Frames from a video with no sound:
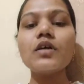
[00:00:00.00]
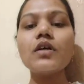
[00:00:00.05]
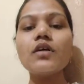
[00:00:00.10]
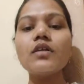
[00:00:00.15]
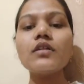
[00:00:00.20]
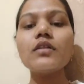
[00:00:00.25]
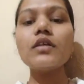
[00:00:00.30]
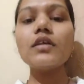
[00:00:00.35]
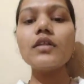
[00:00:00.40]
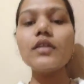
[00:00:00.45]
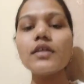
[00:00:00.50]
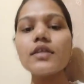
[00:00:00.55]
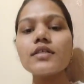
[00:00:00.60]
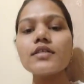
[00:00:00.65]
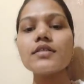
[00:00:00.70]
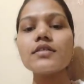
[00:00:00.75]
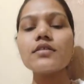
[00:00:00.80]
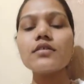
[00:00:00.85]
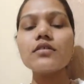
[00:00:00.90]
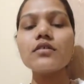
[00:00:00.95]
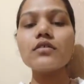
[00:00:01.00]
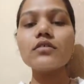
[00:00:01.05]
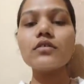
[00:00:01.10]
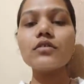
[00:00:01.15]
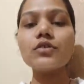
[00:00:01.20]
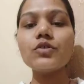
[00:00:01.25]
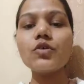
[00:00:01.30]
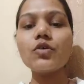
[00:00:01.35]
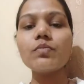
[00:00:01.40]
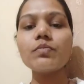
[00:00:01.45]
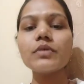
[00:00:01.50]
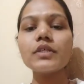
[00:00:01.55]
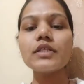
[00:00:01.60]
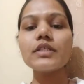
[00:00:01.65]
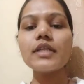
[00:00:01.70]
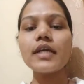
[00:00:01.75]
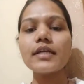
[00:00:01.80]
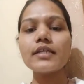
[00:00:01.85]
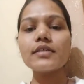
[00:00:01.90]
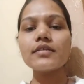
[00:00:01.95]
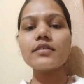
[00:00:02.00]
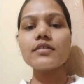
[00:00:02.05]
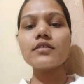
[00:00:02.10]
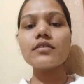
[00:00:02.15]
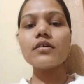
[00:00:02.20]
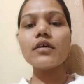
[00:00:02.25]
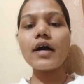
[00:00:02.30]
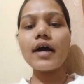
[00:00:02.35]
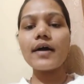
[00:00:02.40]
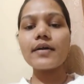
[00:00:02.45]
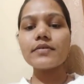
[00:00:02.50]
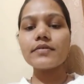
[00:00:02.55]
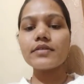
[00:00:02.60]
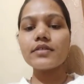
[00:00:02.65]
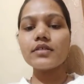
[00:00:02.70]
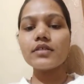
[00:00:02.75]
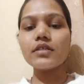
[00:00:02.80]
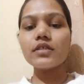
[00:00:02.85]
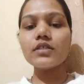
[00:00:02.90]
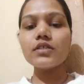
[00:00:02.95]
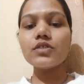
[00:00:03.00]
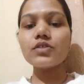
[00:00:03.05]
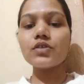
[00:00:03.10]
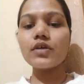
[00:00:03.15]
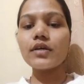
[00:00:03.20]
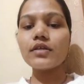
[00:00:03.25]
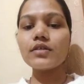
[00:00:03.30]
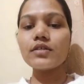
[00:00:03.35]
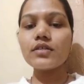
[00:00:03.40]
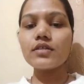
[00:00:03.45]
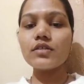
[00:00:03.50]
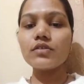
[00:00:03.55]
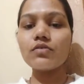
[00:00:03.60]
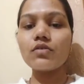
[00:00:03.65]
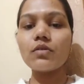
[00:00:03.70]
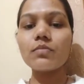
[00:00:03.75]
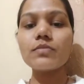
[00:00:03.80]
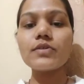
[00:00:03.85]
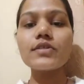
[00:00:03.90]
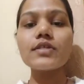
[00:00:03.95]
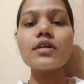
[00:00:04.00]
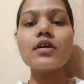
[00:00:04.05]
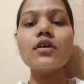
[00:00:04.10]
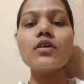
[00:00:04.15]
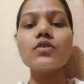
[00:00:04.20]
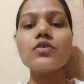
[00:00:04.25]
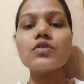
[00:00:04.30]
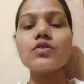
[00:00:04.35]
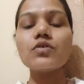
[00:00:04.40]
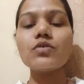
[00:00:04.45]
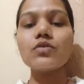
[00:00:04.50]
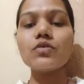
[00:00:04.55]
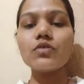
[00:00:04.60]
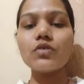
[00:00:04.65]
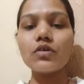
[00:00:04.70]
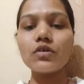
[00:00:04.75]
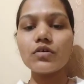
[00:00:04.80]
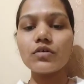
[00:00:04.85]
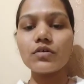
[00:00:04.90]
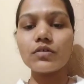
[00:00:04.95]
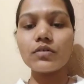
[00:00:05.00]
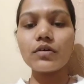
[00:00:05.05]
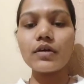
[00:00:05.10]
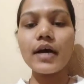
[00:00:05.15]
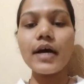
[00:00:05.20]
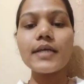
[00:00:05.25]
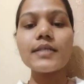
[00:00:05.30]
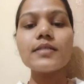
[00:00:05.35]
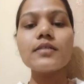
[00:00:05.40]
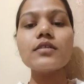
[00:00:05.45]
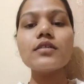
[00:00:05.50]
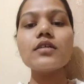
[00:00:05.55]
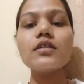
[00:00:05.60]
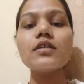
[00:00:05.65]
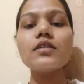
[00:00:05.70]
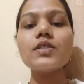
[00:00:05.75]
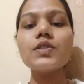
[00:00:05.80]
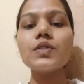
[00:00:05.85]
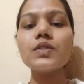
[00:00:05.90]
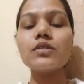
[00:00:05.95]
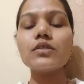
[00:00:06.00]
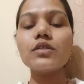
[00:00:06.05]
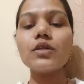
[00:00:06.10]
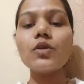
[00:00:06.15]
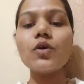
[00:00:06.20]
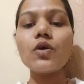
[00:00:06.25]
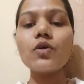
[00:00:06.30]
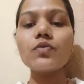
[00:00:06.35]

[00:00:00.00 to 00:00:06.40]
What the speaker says: The next topic, that is the ICH and the SEOMS. So ICH, the long